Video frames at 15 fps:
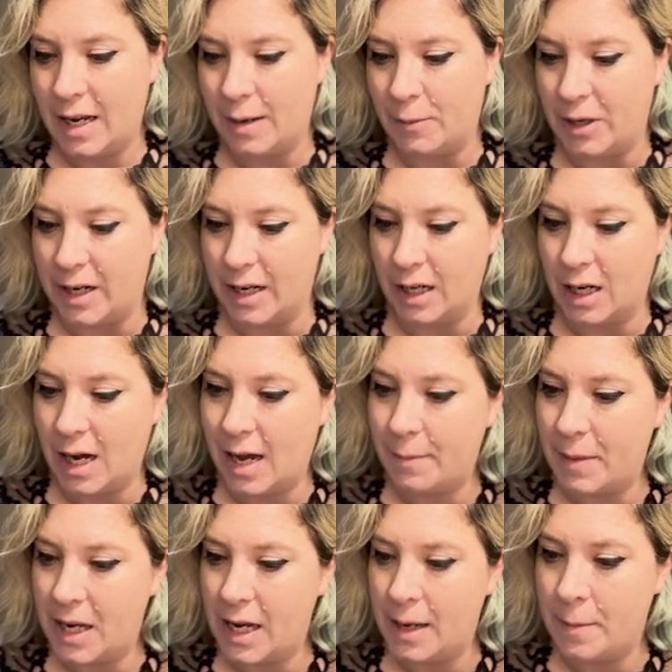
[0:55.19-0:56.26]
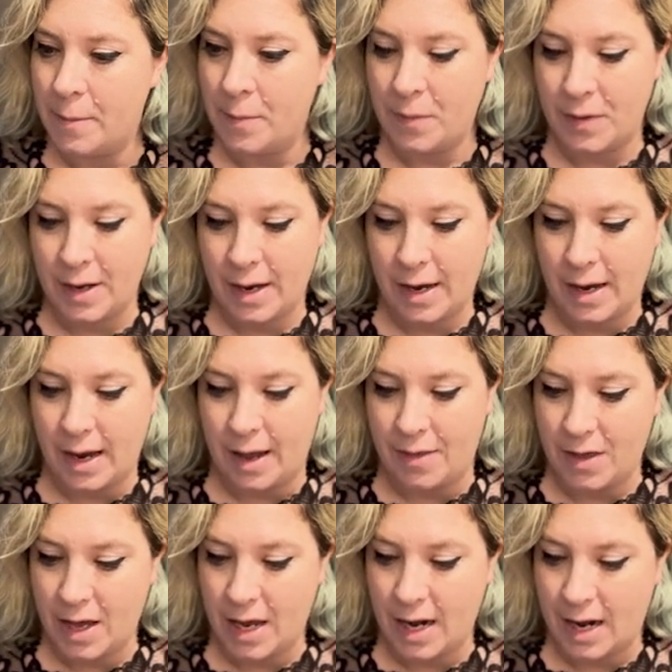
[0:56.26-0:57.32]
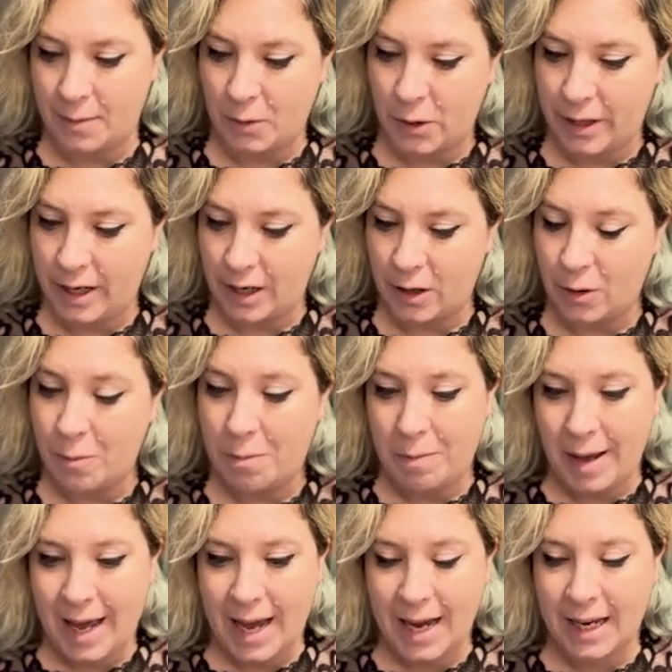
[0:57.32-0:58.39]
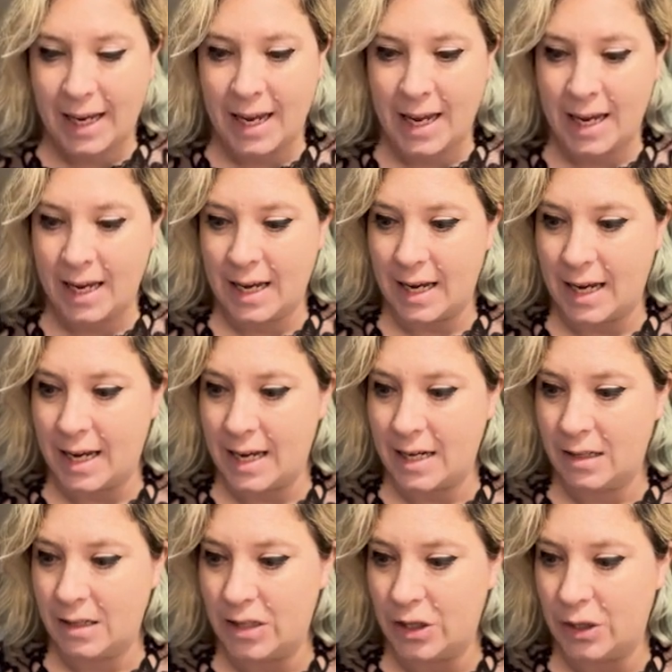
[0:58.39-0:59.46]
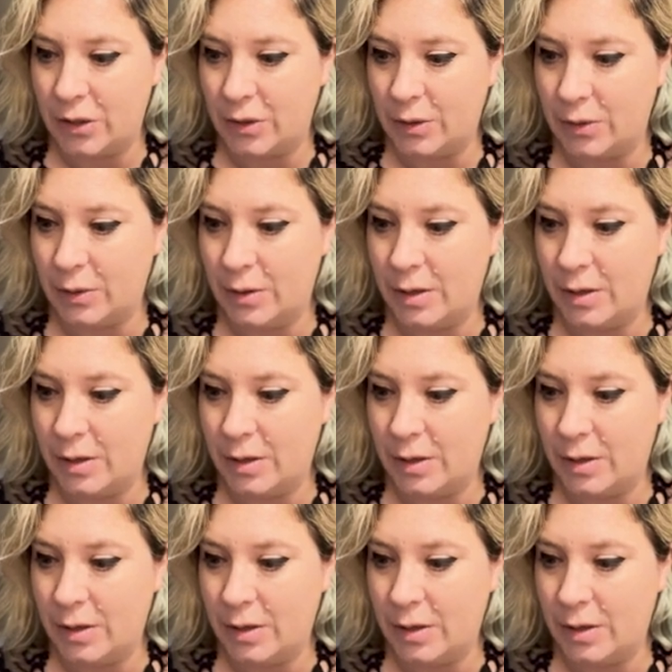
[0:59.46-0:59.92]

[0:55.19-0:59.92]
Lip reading: I'm going to hit copy, and then I'm going to go back into